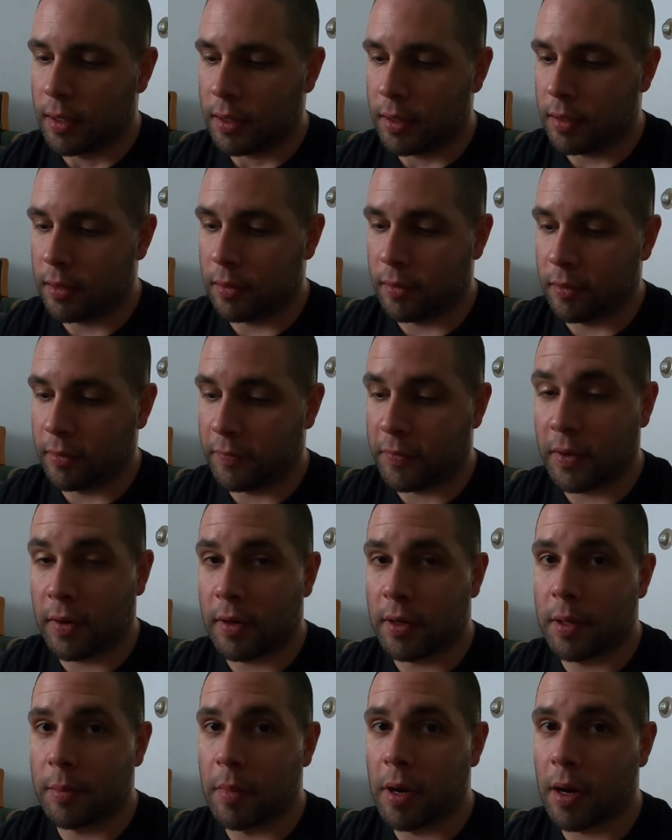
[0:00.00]
you know, if
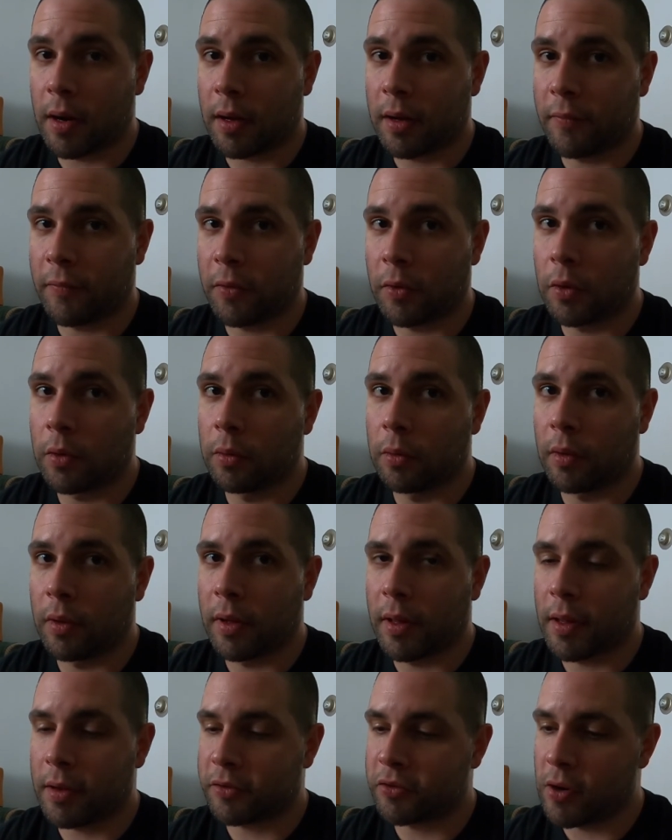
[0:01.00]
you're in the market for cool
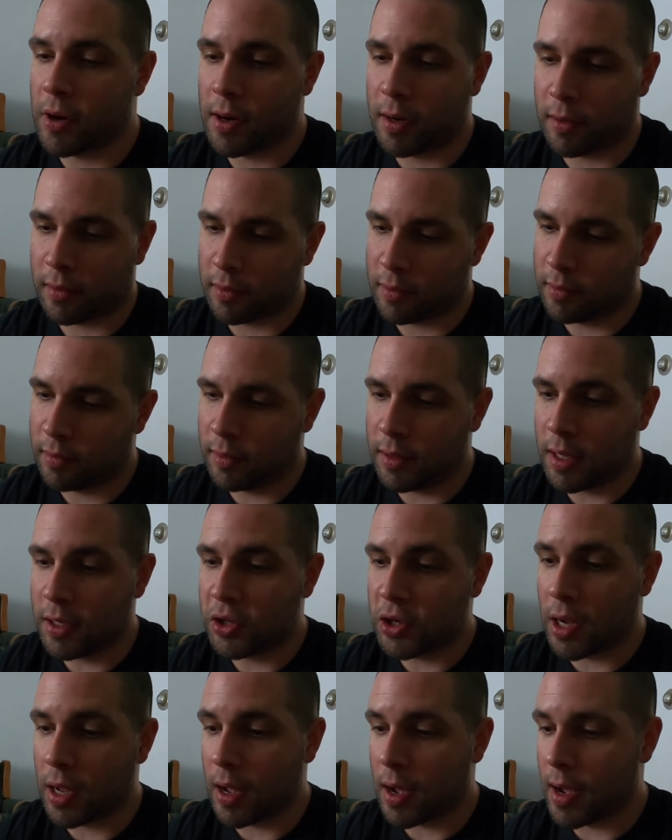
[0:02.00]
electronics,
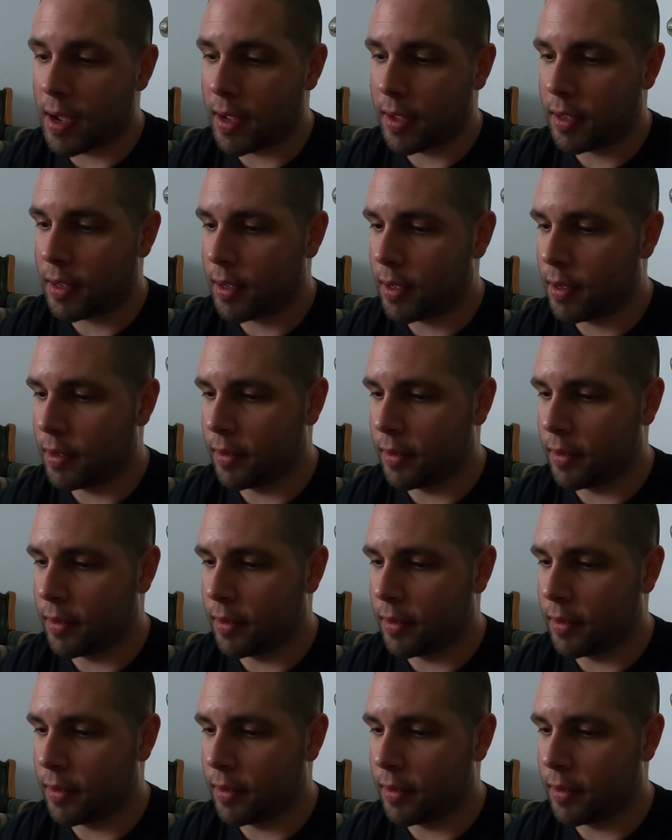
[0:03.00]
DJI,